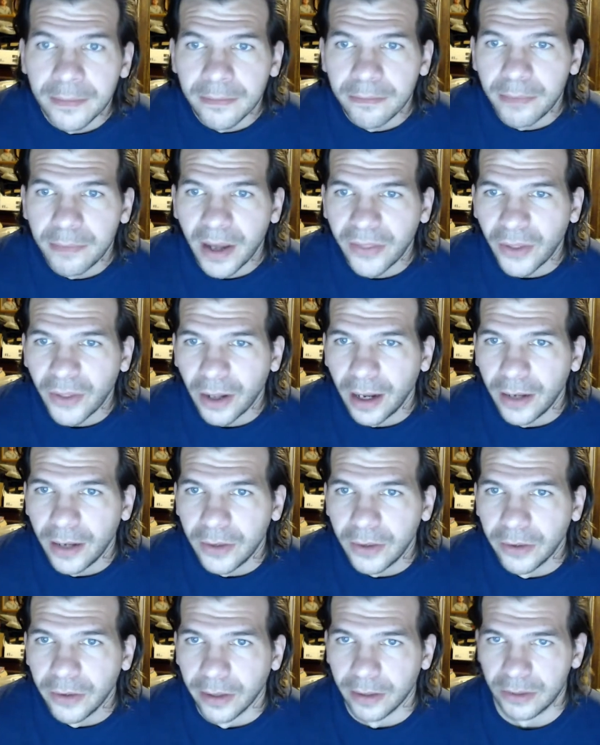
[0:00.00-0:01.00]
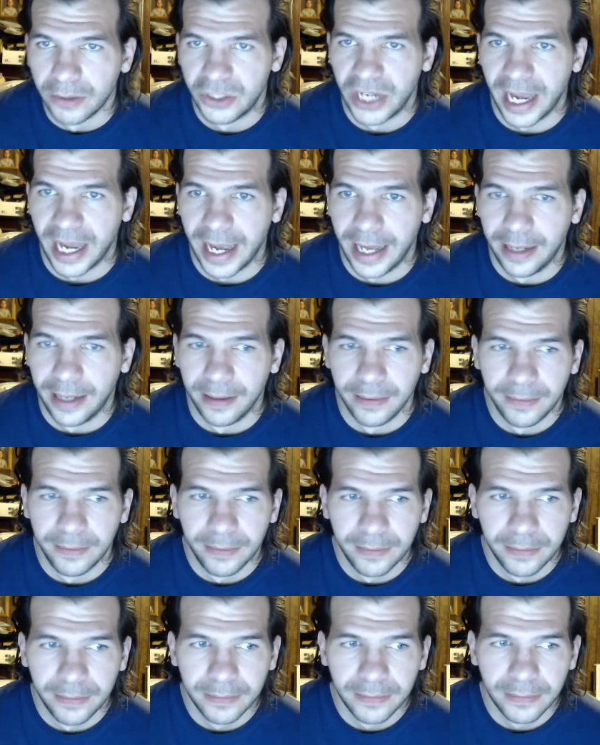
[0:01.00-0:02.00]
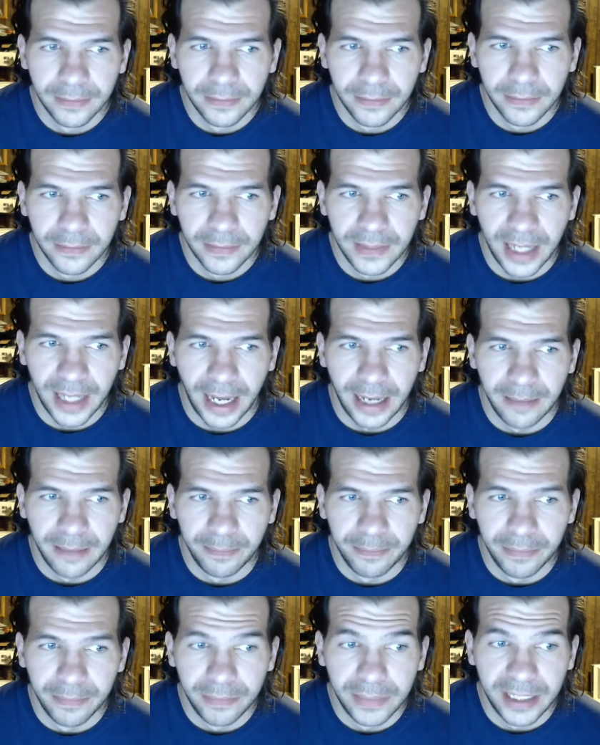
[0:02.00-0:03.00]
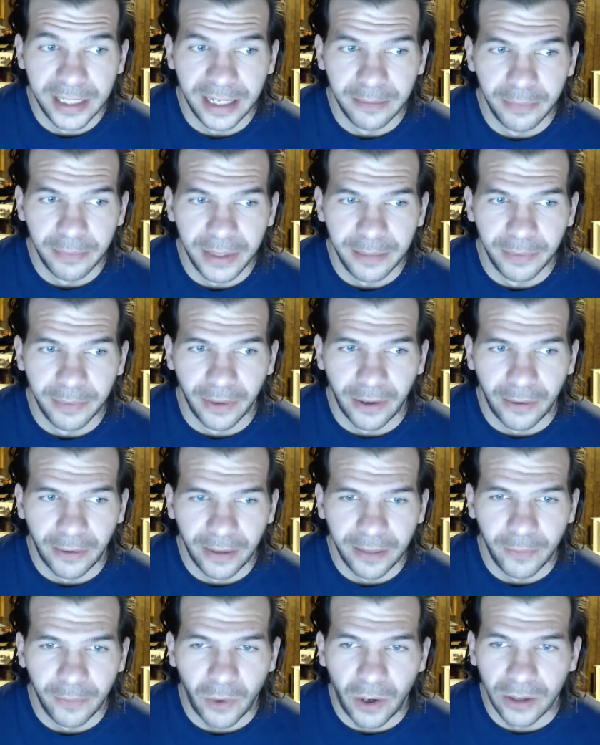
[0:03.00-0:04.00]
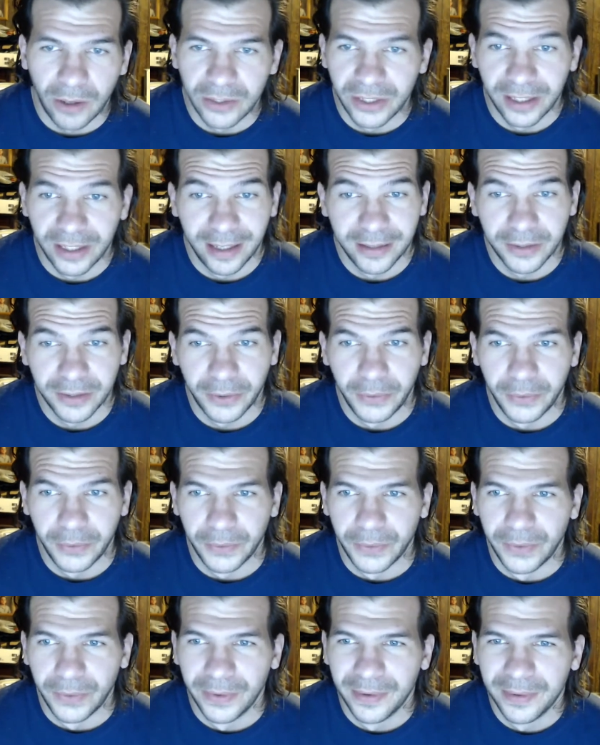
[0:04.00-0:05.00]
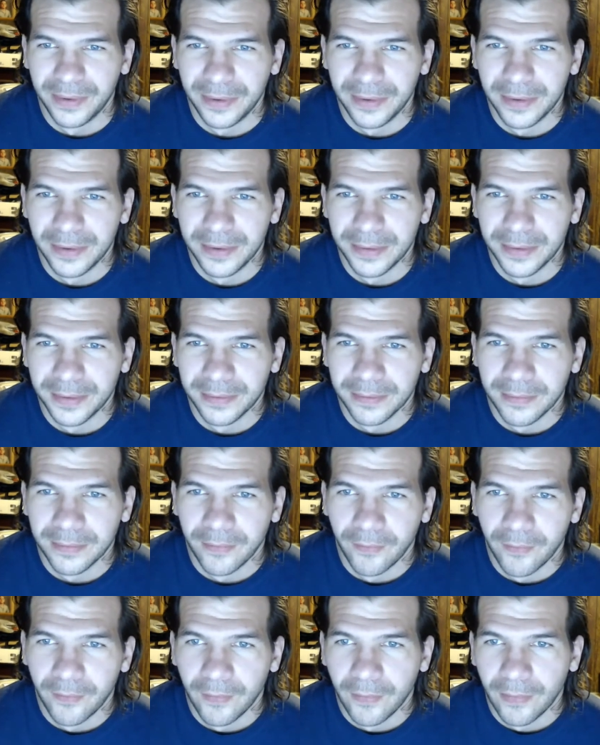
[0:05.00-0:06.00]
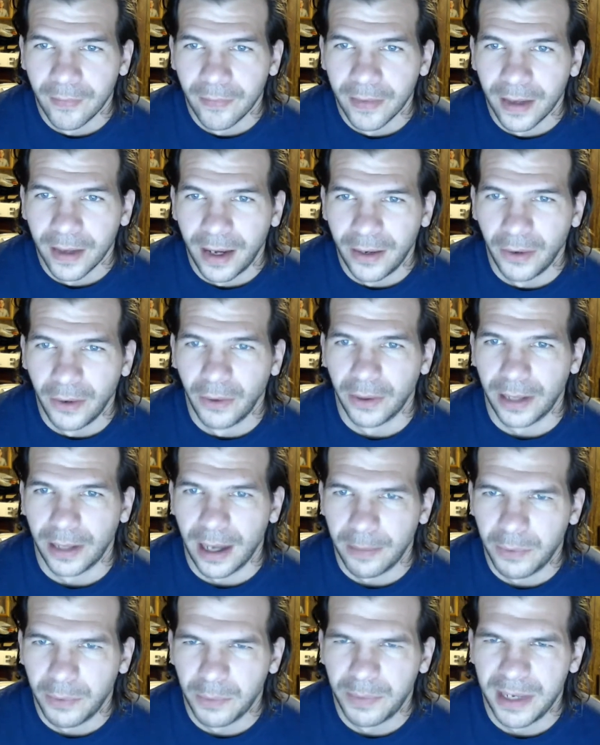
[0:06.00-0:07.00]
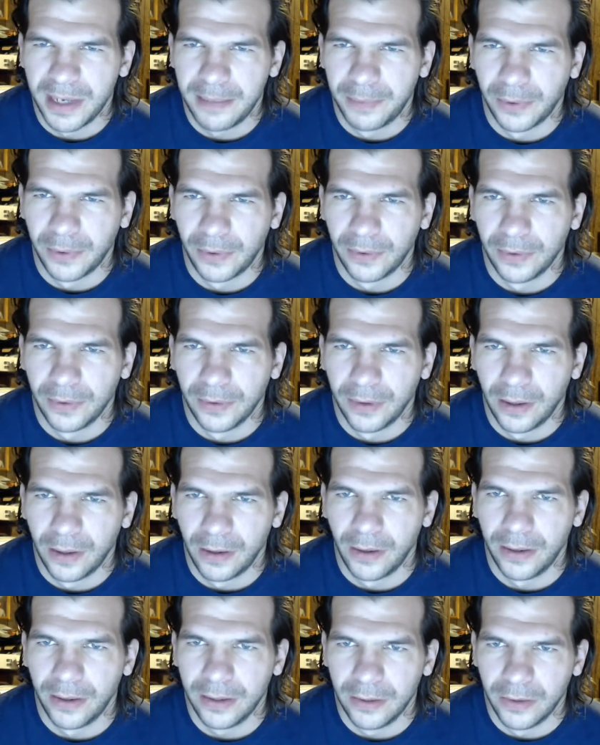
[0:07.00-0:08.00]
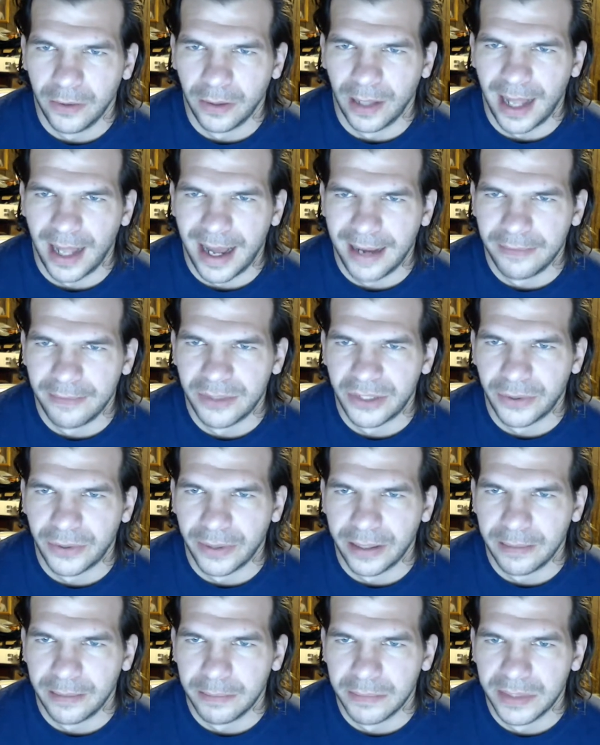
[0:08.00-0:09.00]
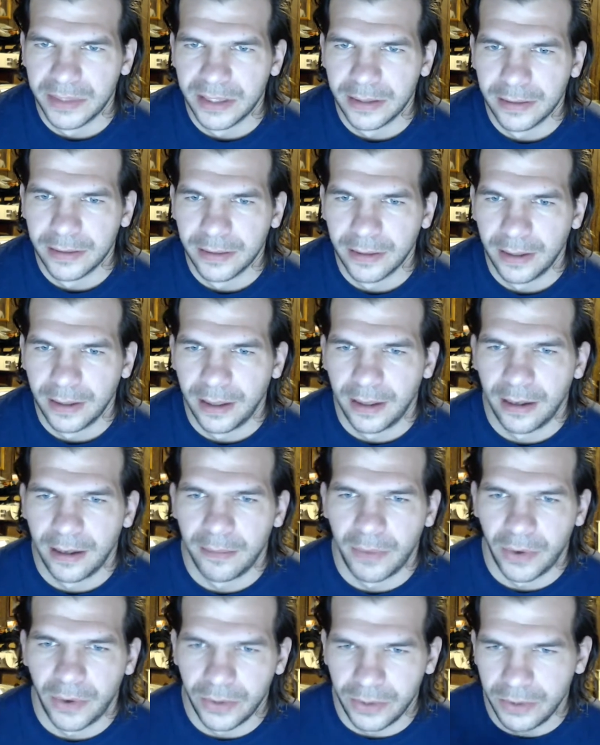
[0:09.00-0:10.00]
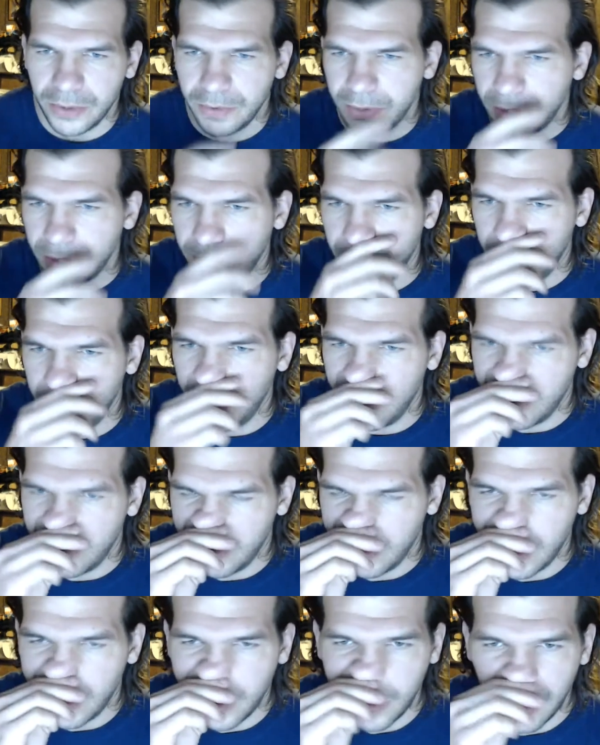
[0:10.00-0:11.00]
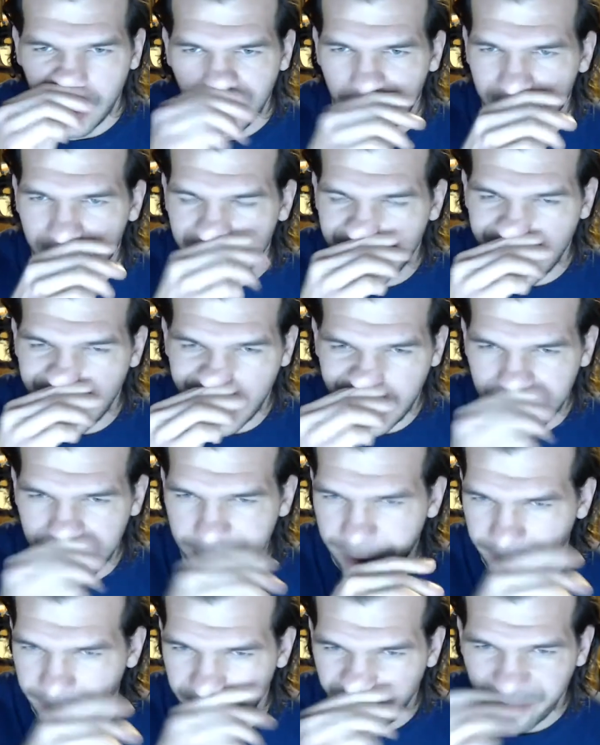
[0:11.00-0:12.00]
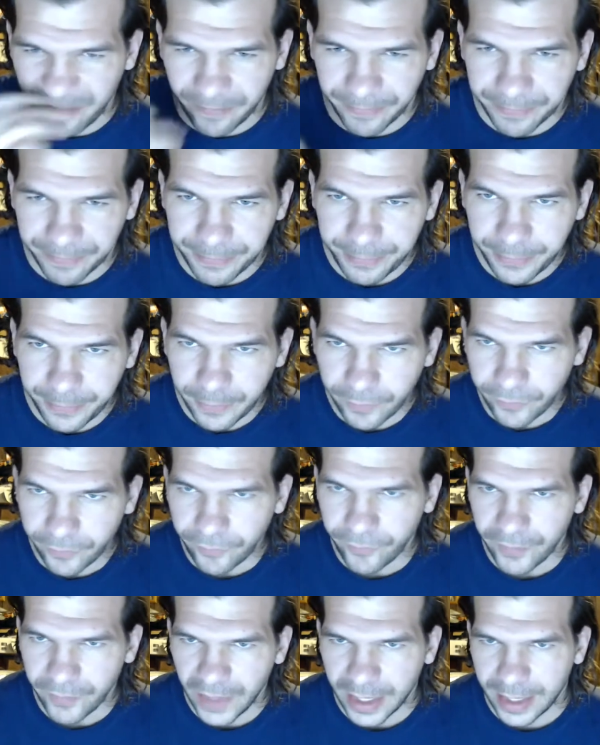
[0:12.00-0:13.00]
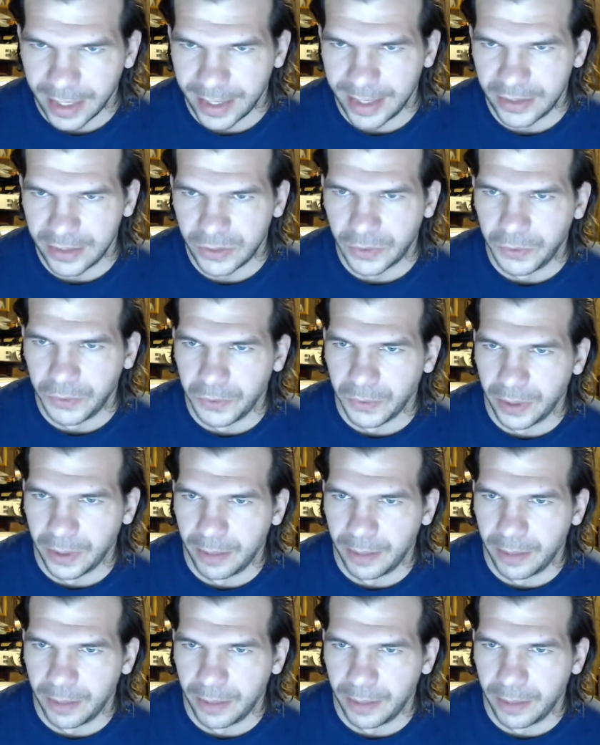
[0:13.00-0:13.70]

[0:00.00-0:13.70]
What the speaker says: I thought I'd do a little chat. 9, 10 people already watching. That's cool. I know a couple people already doing live streams on YouTube tonight. And that's cool.